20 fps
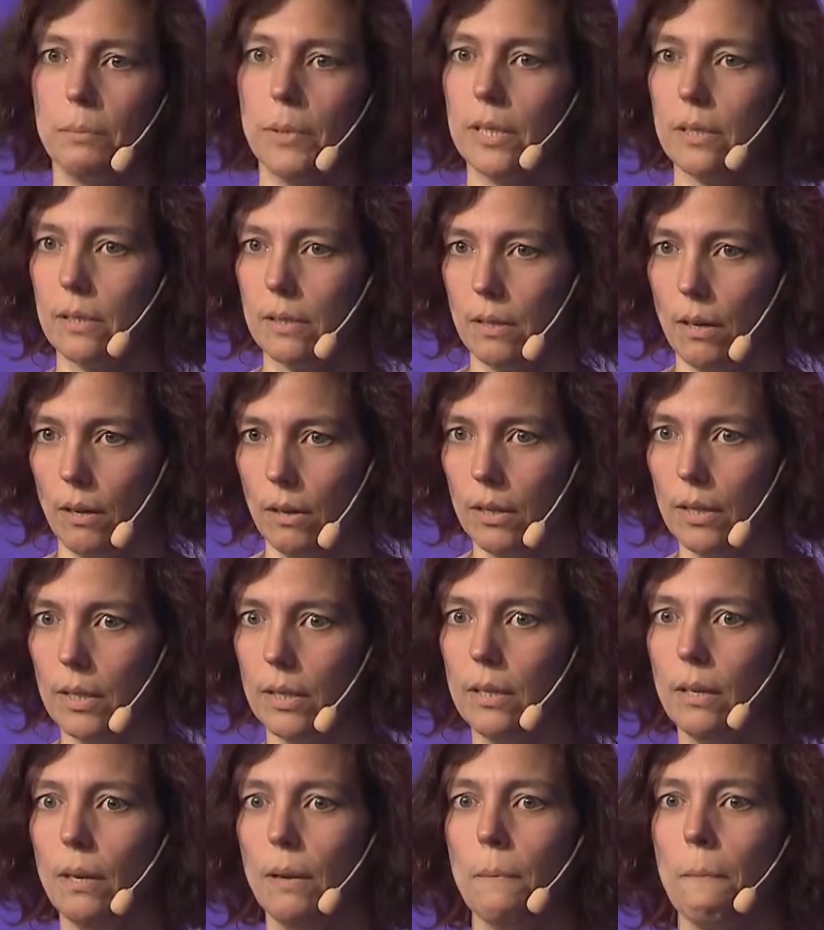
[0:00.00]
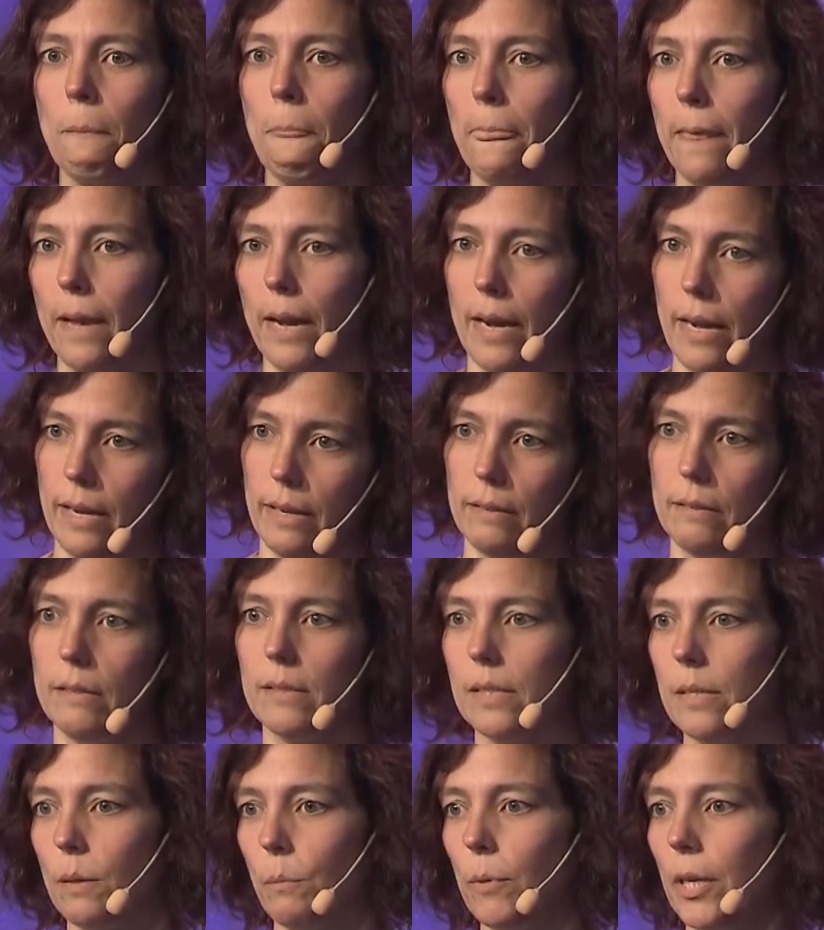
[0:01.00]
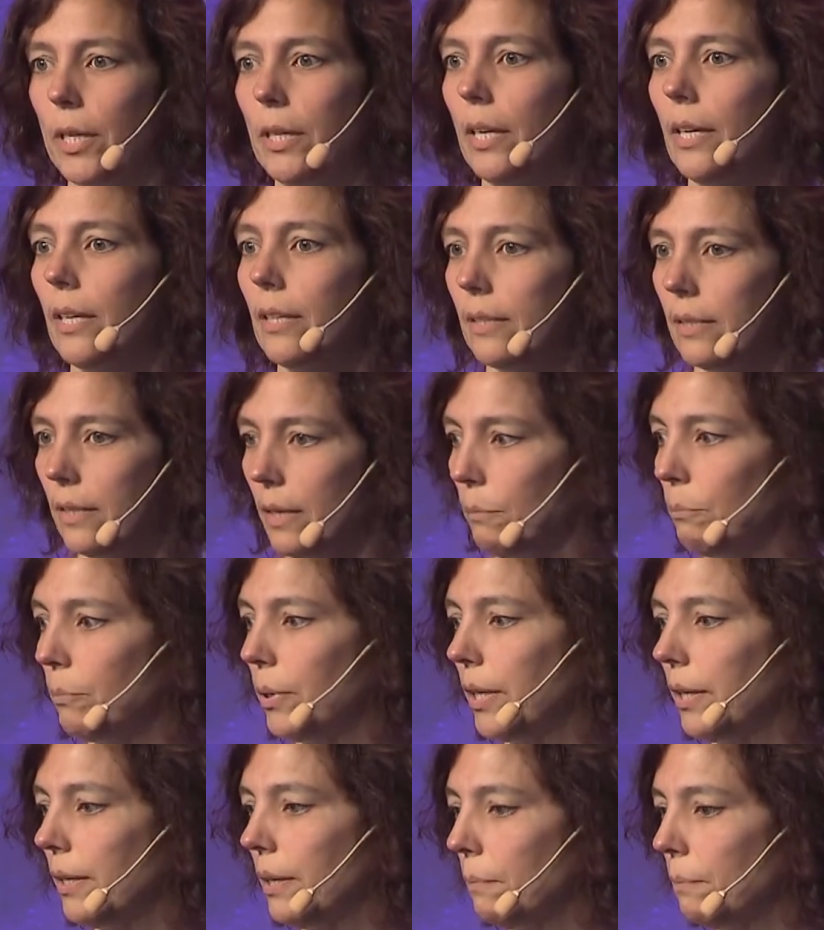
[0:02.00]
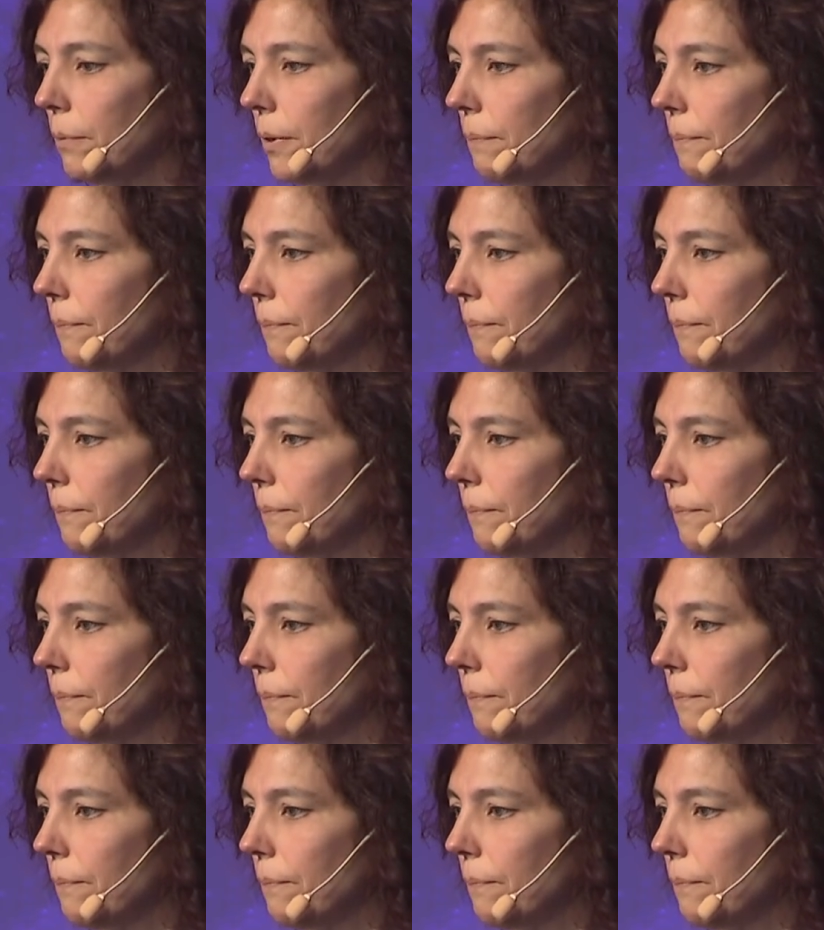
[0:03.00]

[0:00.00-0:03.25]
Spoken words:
discarded and somebody else can pick it up.